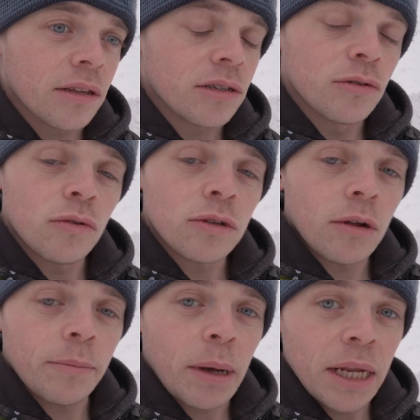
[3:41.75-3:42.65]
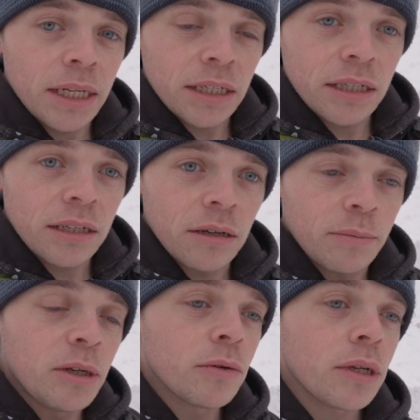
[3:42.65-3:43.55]
there's an old abandoned
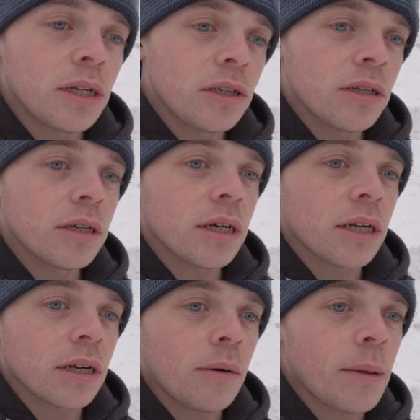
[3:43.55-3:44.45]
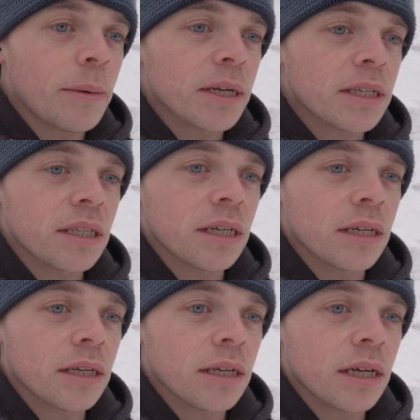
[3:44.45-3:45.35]
torpedo range there and a couple of bits that